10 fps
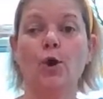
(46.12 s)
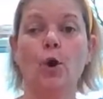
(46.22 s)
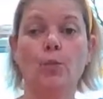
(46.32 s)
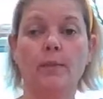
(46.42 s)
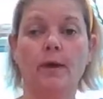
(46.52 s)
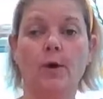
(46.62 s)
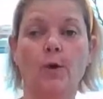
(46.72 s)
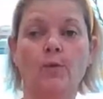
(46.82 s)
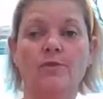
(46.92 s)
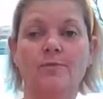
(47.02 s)

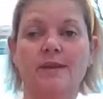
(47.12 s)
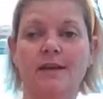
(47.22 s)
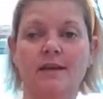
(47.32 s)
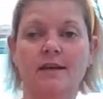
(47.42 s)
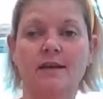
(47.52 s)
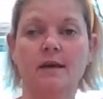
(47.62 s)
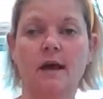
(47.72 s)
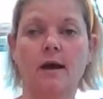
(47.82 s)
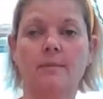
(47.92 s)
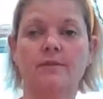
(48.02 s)
oatmeal with banana.
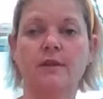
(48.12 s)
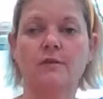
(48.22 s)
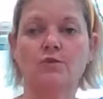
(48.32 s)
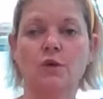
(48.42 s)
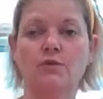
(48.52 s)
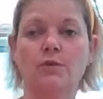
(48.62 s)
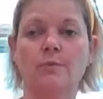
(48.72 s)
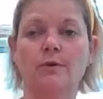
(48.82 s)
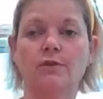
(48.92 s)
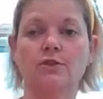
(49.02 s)
But then there's also a
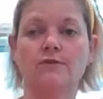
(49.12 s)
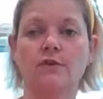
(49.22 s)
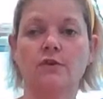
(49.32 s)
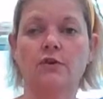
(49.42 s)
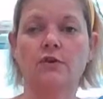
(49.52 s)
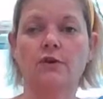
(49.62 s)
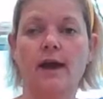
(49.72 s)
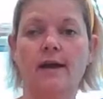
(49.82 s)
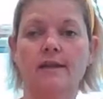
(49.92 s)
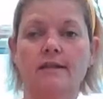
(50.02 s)
bunch of other
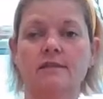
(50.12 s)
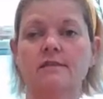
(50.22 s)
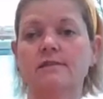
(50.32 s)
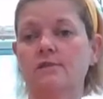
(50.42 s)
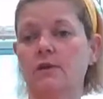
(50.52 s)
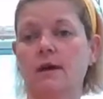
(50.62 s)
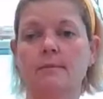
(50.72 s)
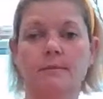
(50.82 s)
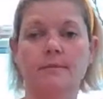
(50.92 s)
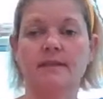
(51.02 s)
add-ins
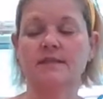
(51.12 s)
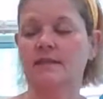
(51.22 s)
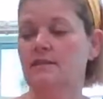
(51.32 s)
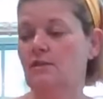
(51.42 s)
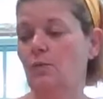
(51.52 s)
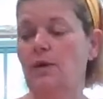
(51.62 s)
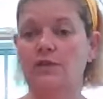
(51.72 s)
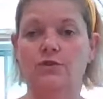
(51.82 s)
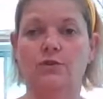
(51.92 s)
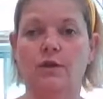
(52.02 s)
and mix-ins and
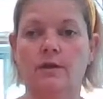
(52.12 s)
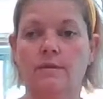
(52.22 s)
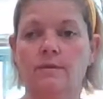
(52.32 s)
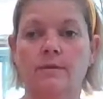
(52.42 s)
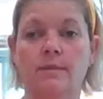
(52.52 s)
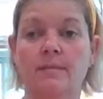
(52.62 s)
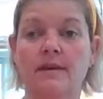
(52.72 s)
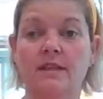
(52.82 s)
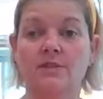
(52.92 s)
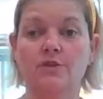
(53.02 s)
ways you can
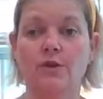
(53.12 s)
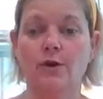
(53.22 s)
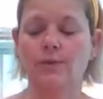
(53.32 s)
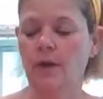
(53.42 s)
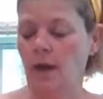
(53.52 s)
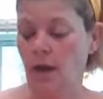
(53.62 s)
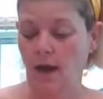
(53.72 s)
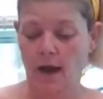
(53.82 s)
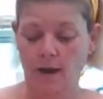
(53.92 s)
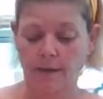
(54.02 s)
make this your own.
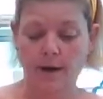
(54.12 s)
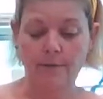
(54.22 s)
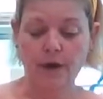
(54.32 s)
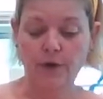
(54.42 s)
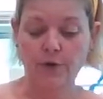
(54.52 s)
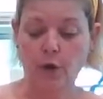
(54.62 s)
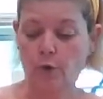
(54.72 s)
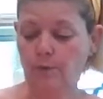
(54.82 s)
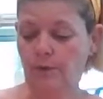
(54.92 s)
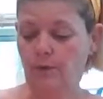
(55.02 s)
I'm not an
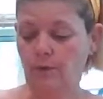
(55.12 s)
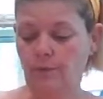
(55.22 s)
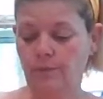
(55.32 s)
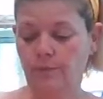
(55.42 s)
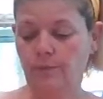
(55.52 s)
oatmeal